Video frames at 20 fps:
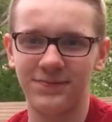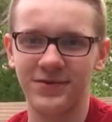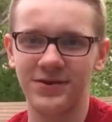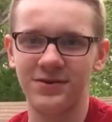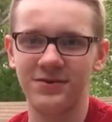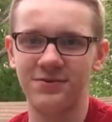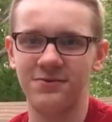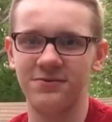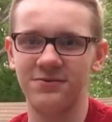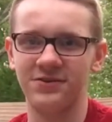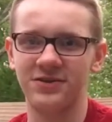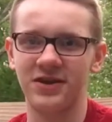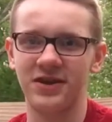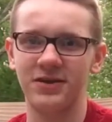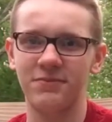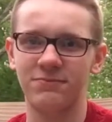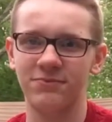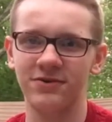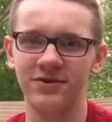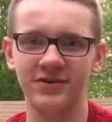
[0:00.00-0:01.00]
who is a
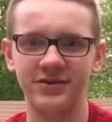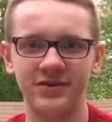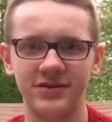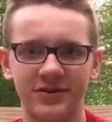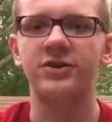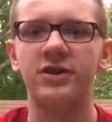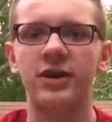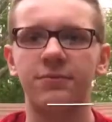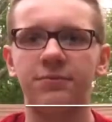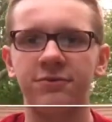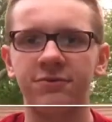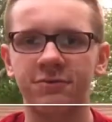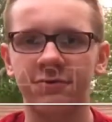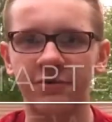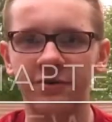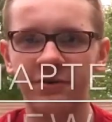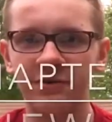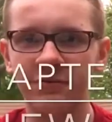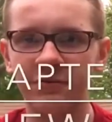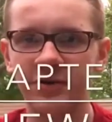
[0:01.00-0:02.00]
priest. Chapter
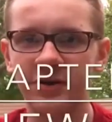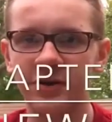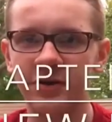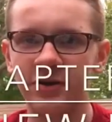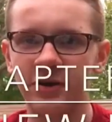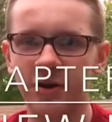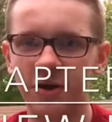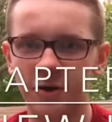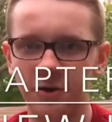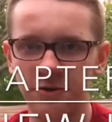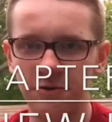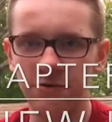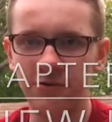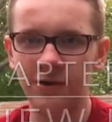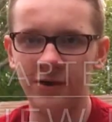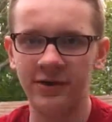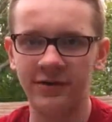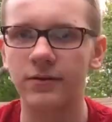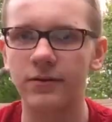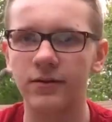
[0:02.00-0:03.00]
33, A New
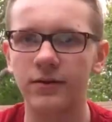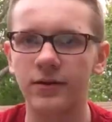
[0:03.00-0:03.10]
Life.